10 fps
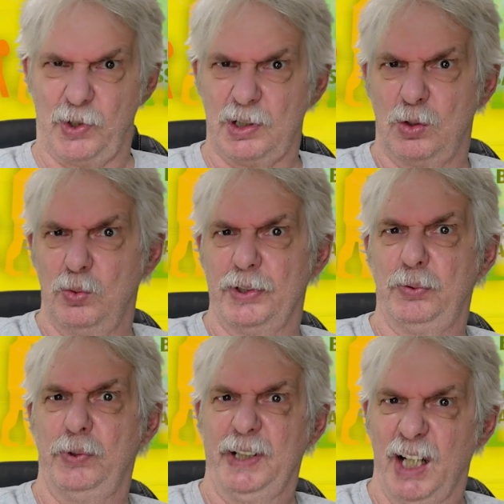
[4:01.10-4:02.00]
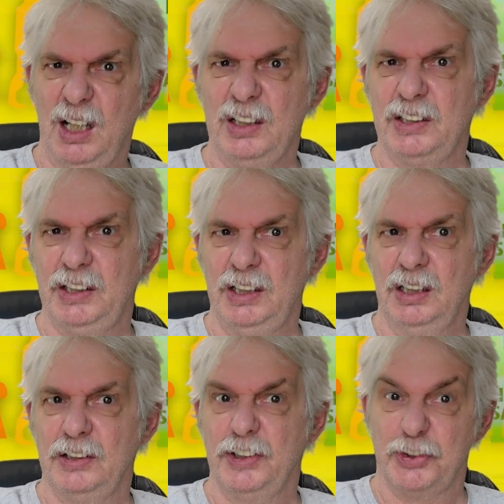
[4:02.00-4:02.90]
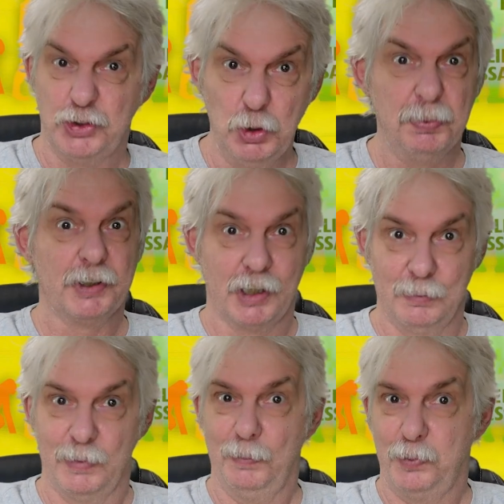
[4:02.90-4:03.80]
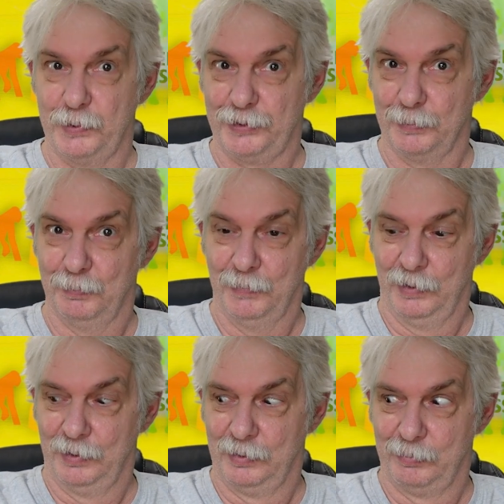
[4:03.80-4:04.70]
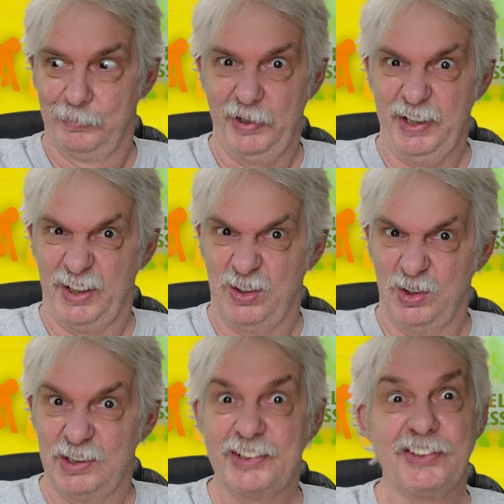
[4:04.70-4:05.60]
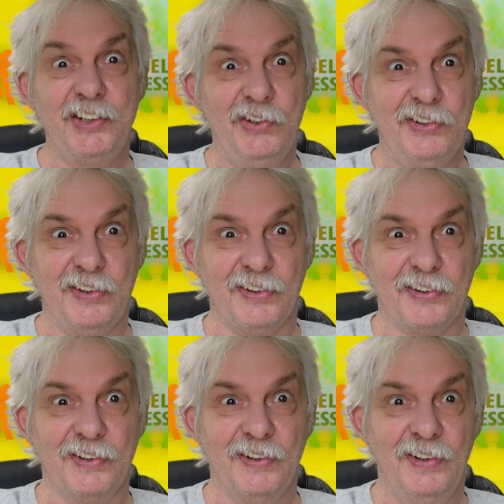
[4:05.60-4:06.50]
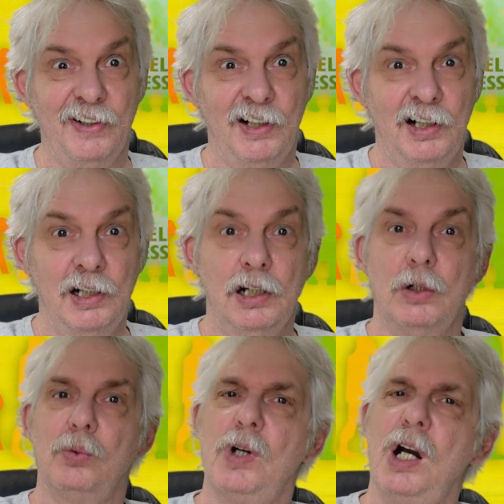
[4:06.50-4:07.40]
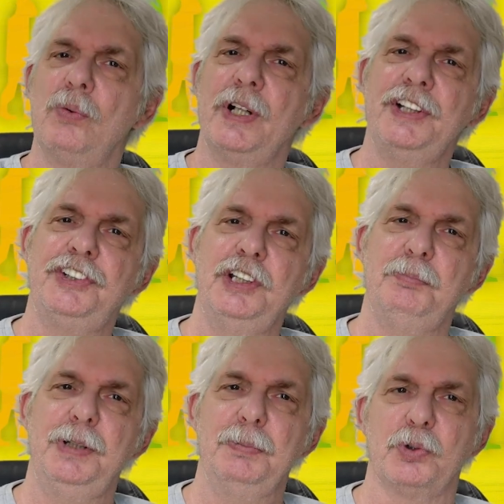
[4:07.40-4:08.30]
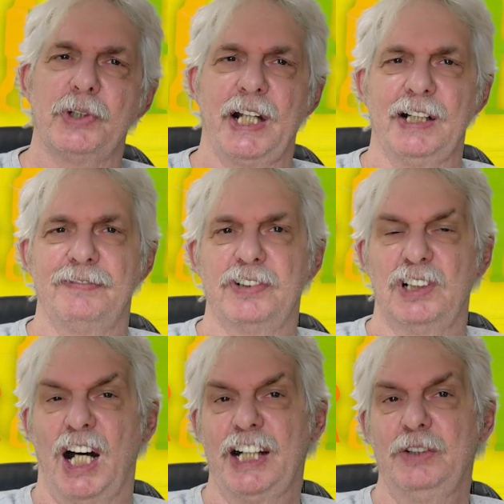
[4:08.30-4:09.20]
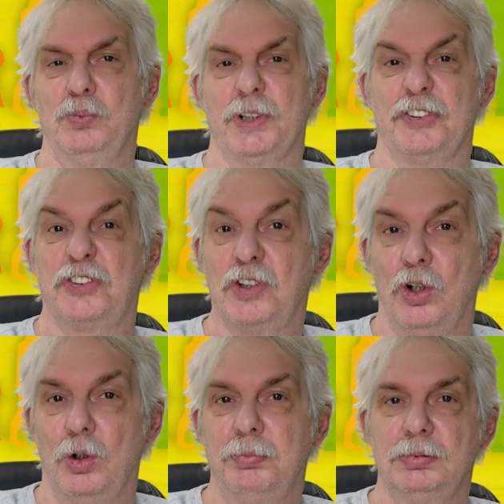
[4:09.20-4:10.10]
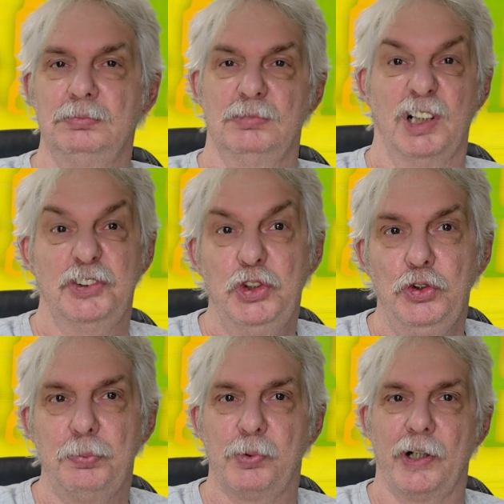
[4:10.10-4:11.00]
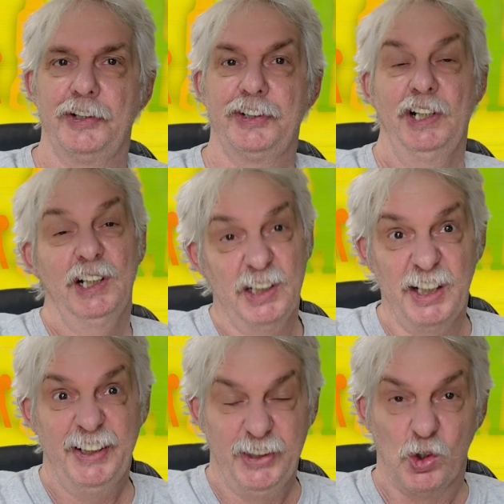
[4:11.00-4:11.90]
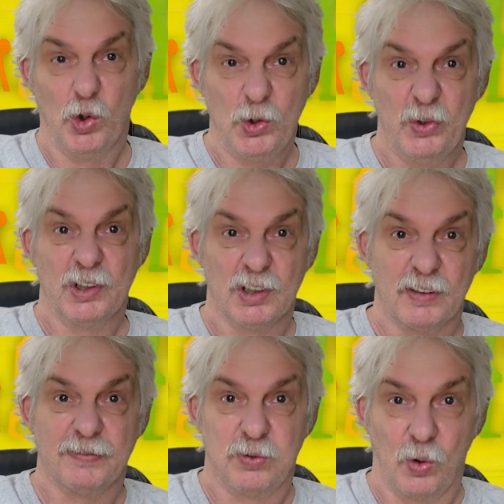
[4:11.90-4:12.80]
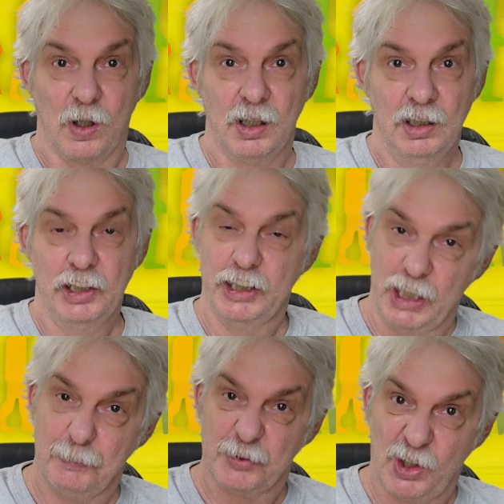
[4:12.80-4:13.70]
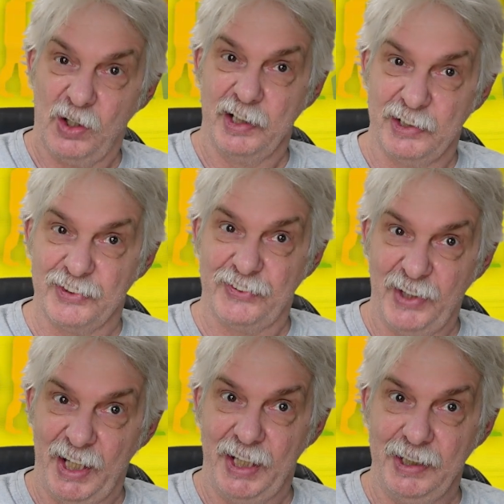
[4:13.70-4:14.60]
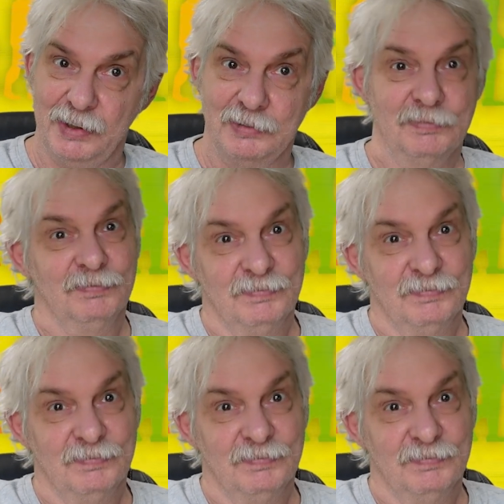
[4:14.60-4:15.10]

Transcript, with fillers: struggle with reality, the stupid come up with some pretty cool excuses. We're already seeing people that have forgotten what soap, a toothbrush, and deodorant are for, and I'm sorry to say,